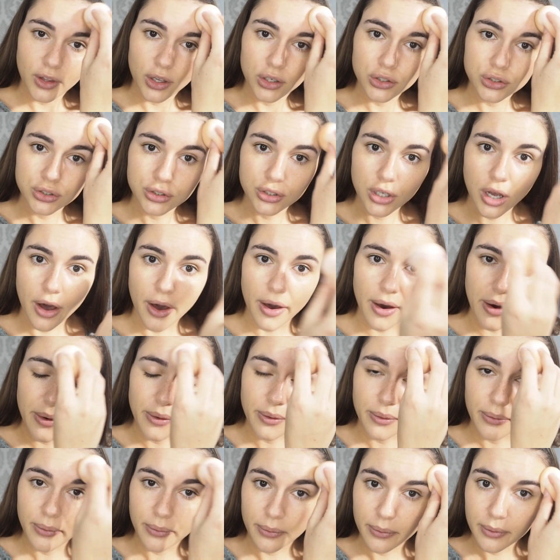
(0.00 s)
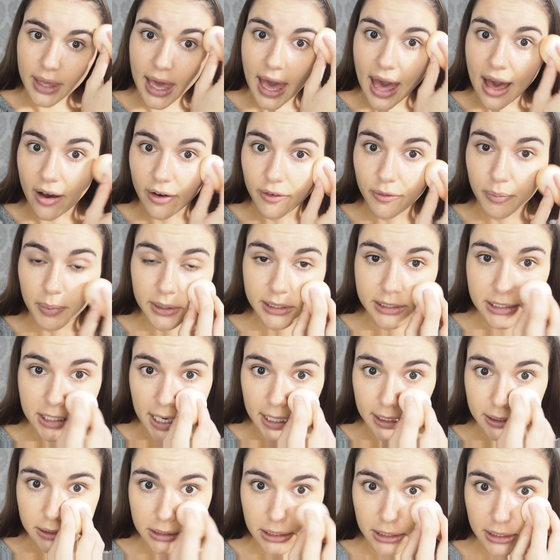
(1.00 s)
So yeah, I've been
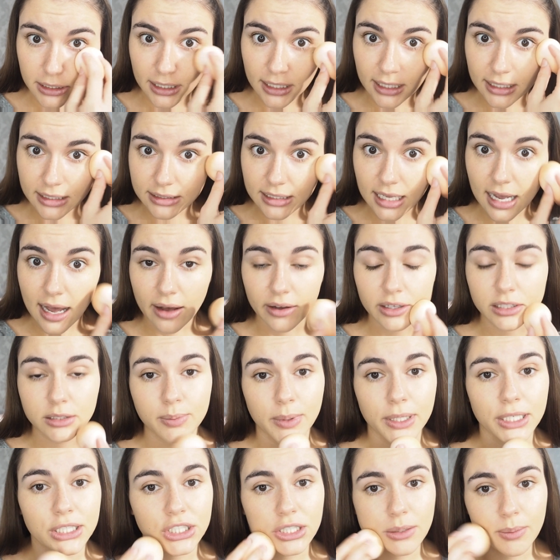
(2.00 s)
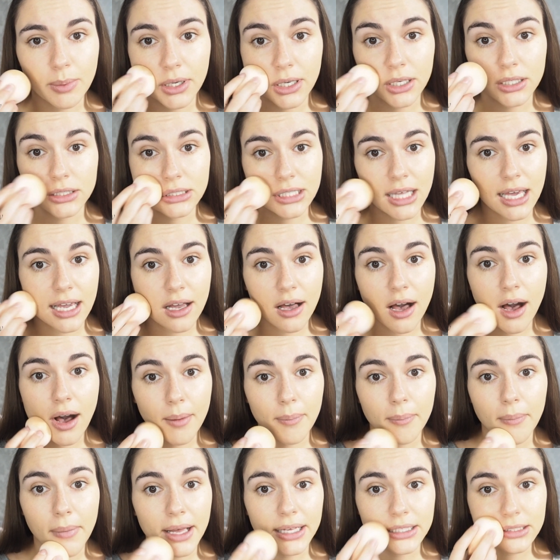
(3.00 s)
testing these out, especially because they
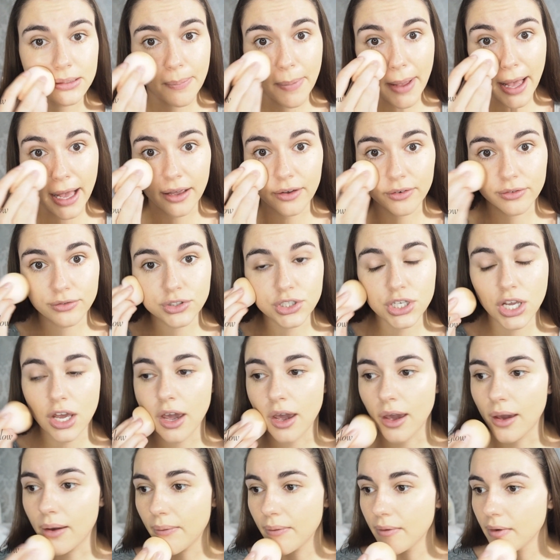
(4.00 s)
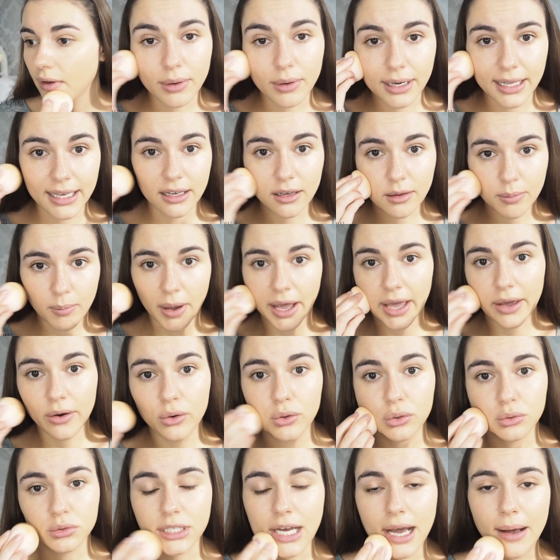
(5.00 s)
come as a pack of 2. Link my
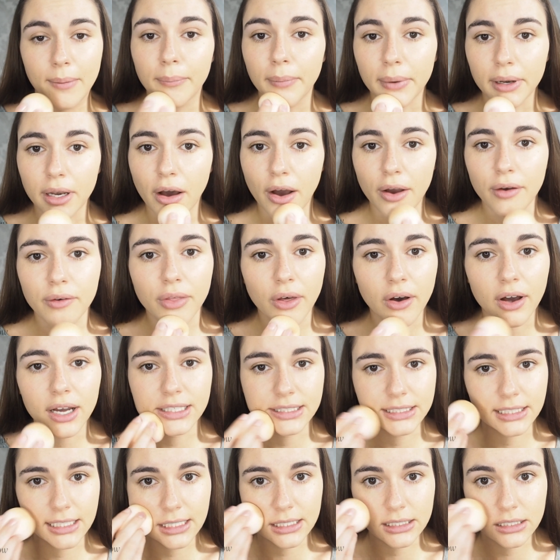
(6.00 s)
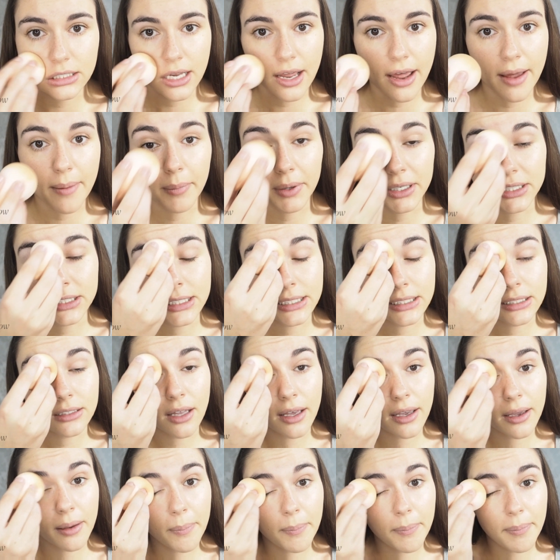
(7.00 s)
haul down below that I did. I did
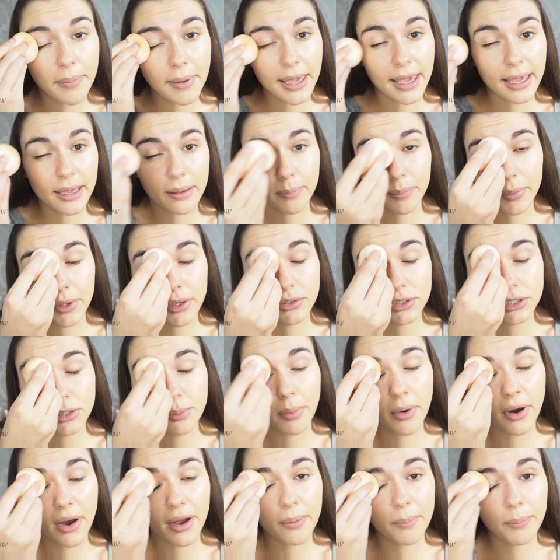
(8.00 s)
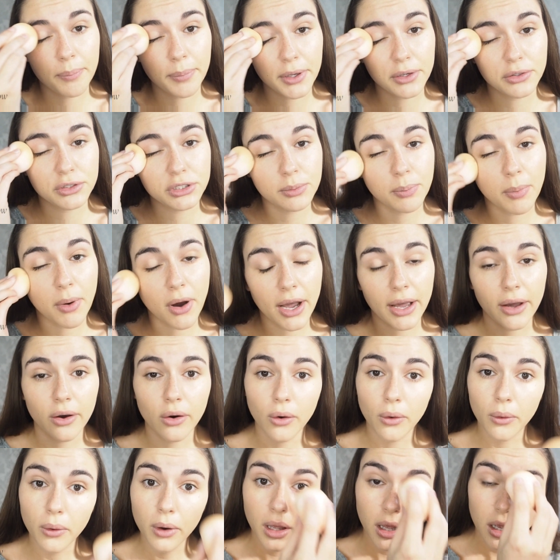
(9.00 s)
like a big beauty pie
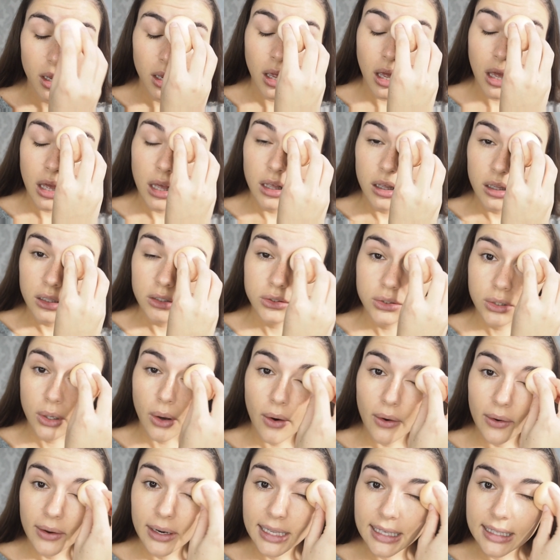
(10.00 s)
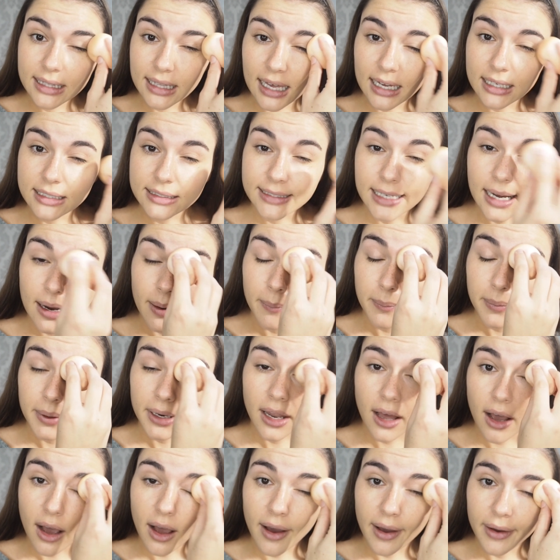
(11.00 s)
haul, so I'll link that down
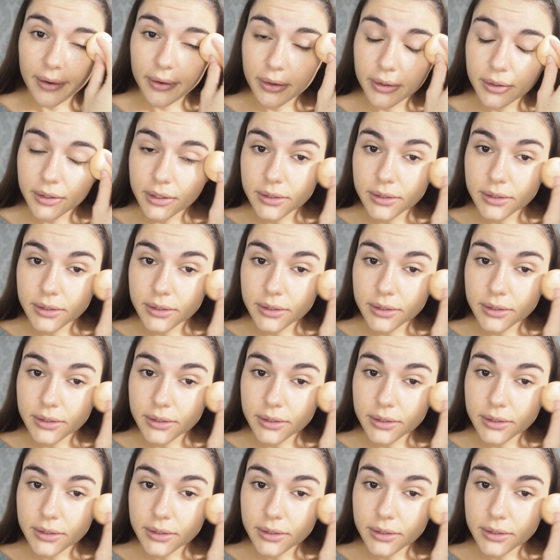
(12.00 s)
below.